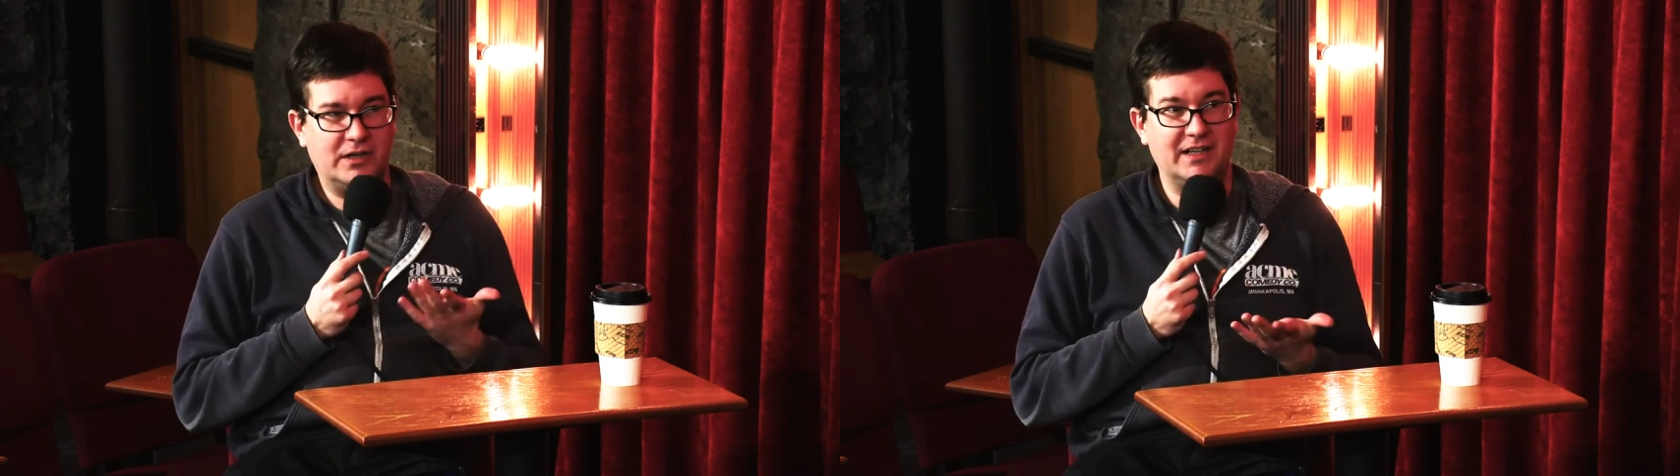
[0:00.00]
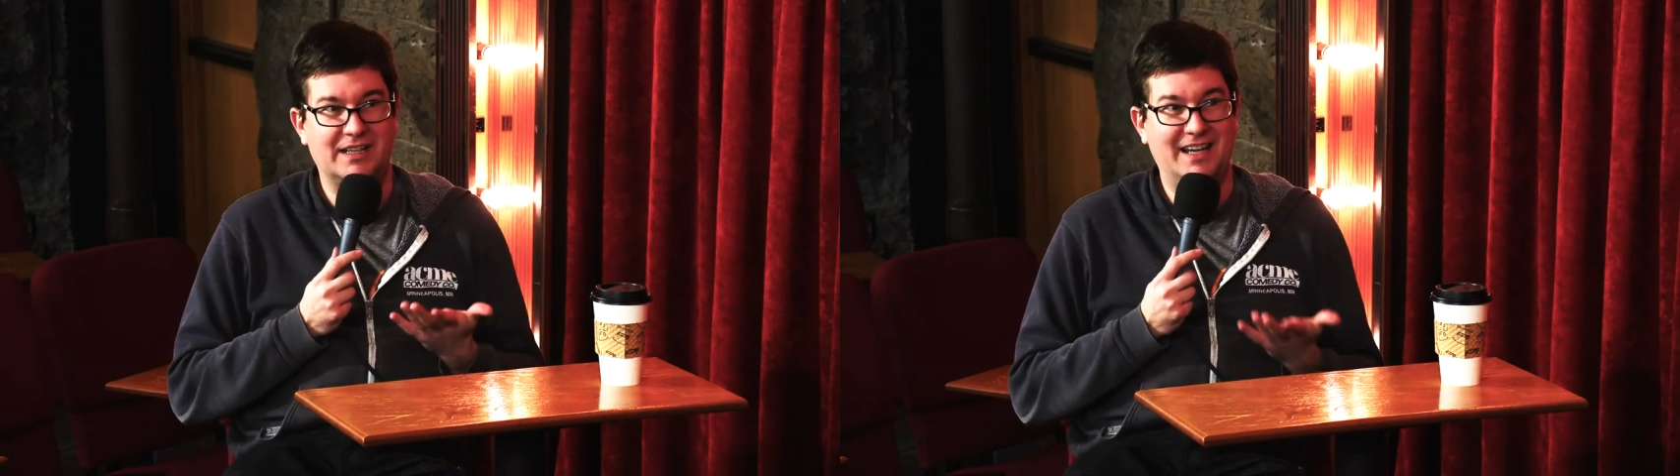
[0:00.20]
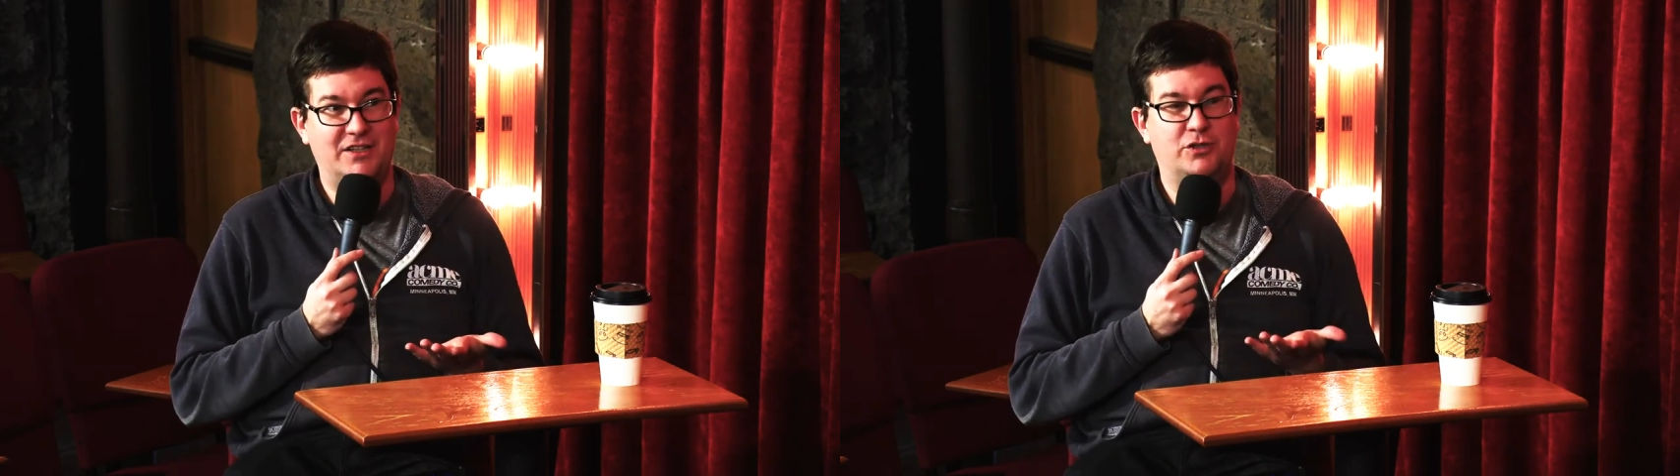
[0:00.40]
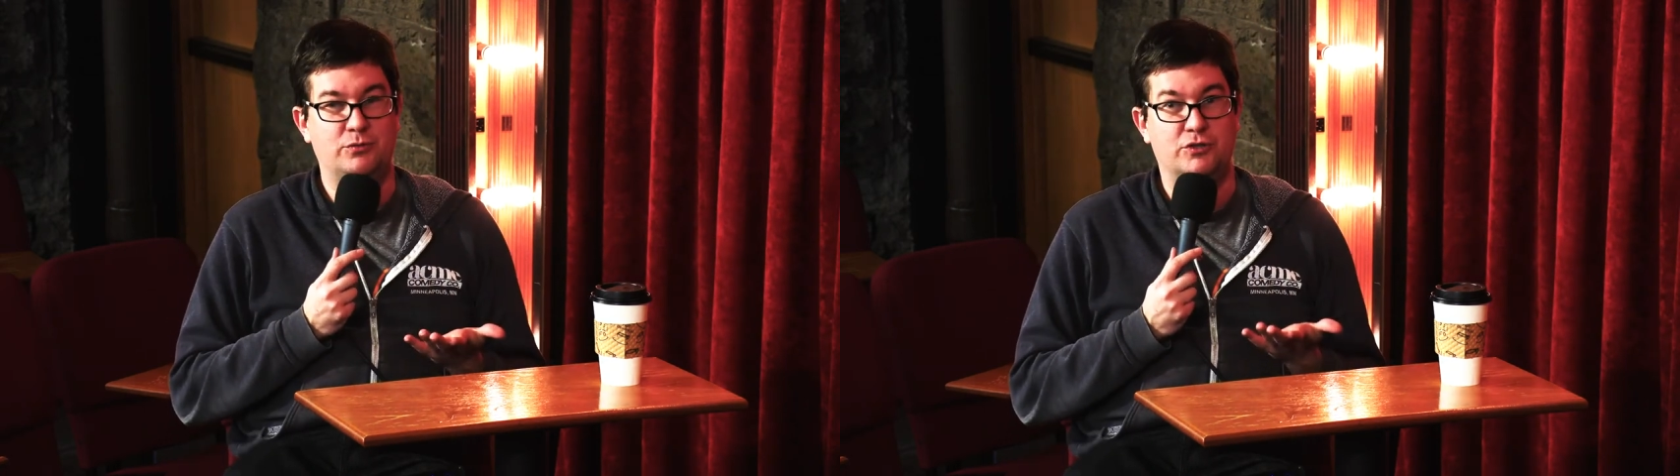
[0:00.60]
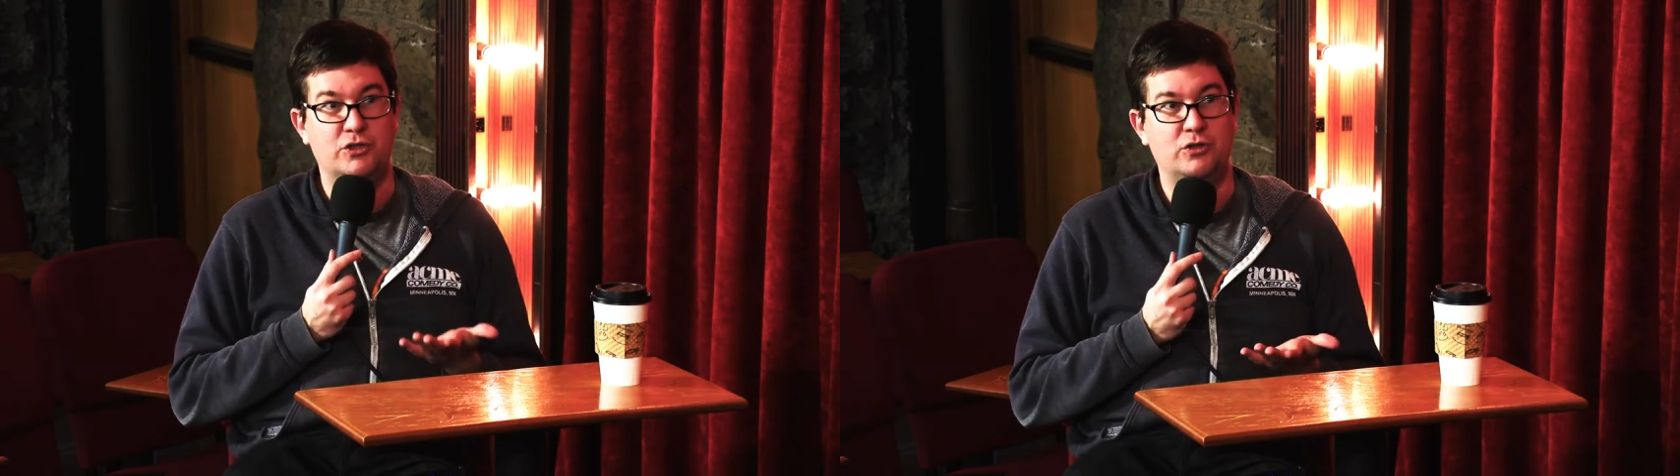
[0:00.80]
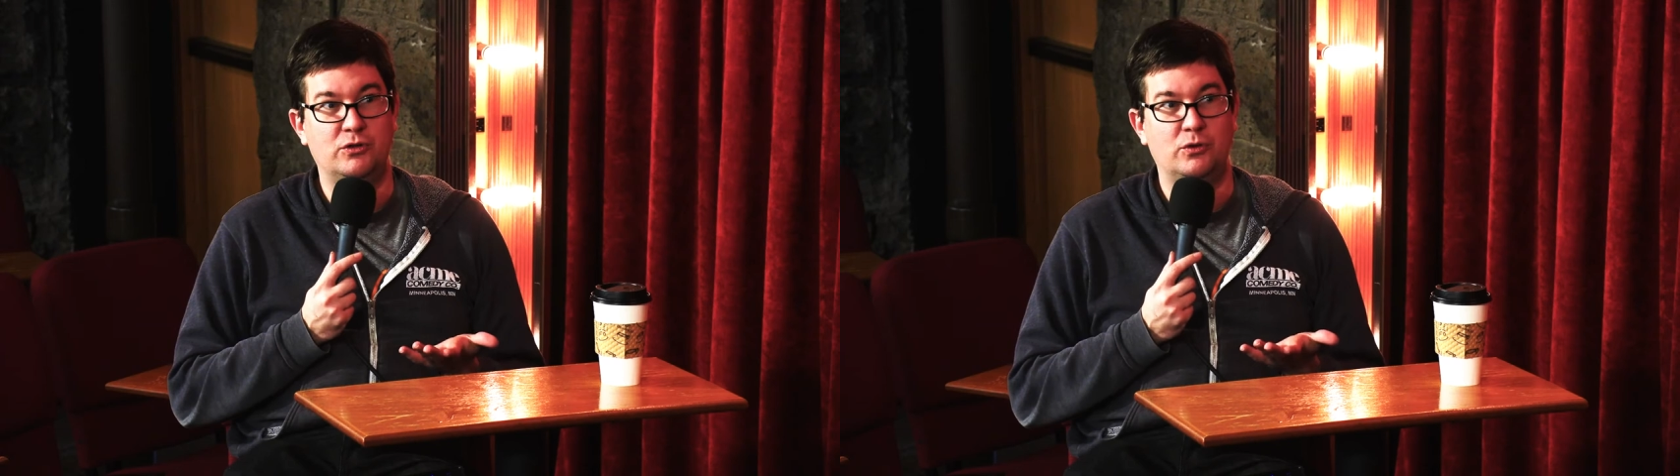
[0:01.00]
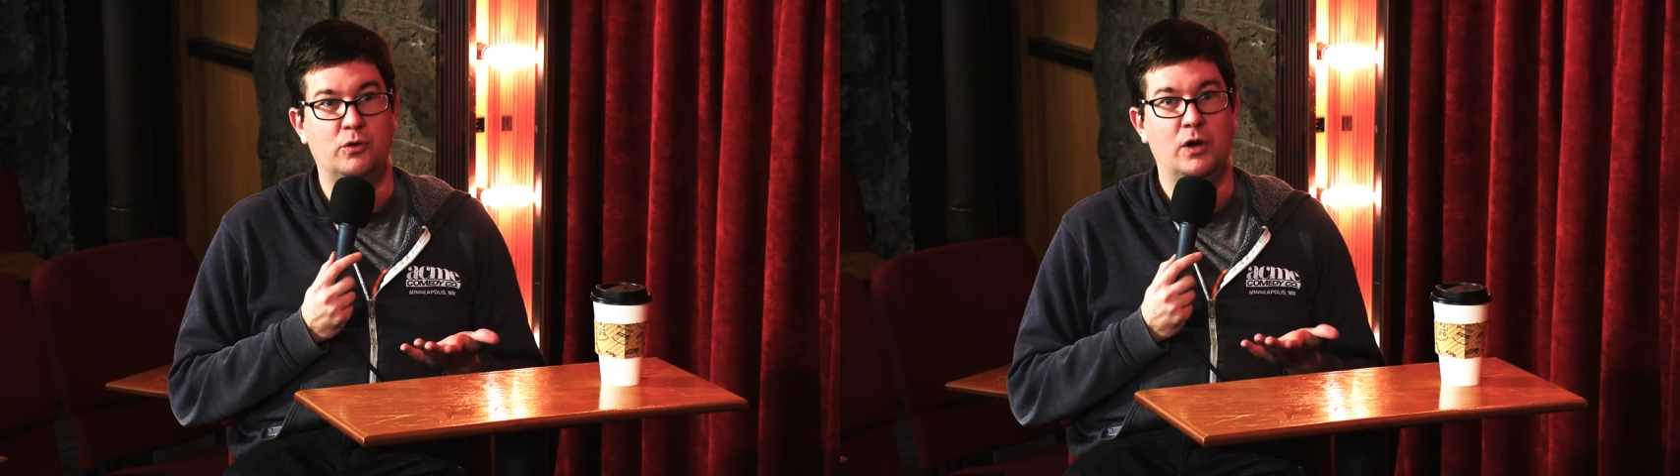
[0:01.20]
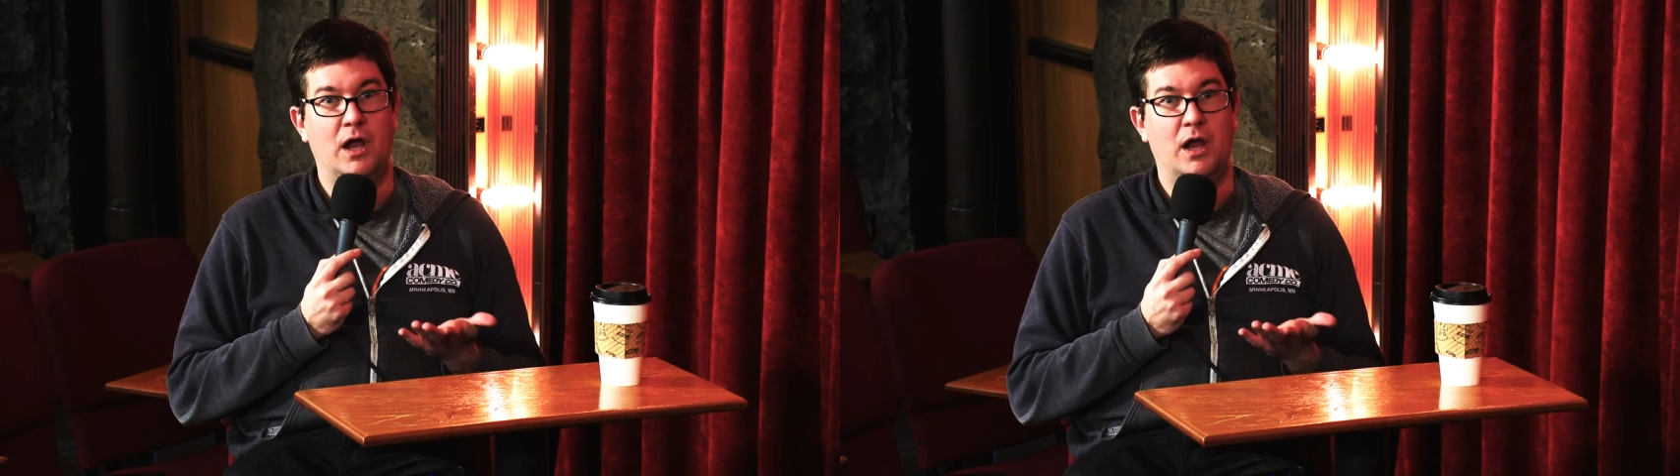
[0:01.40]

going to get to do,